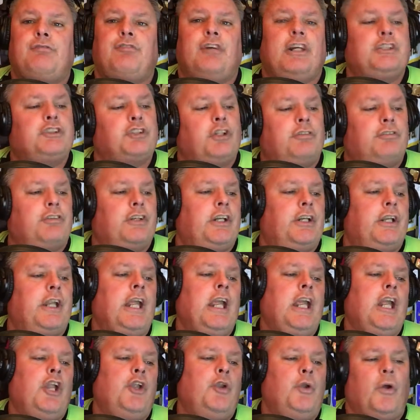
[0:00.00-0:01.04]
friends over in
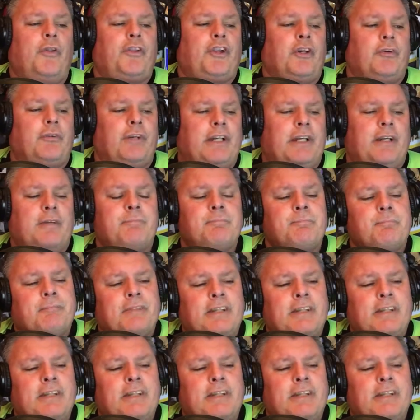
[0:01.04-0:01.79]
North Korea,